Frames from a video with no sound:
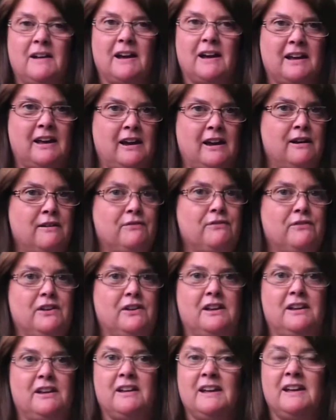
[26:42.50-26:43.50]
a
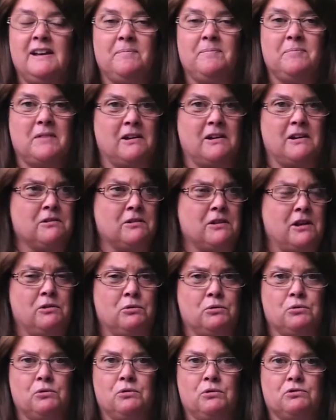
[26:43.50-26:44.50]
cafe, a
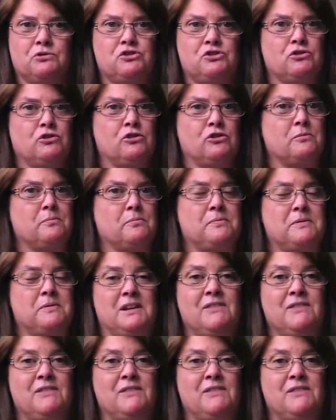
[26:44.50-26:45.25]
local shop,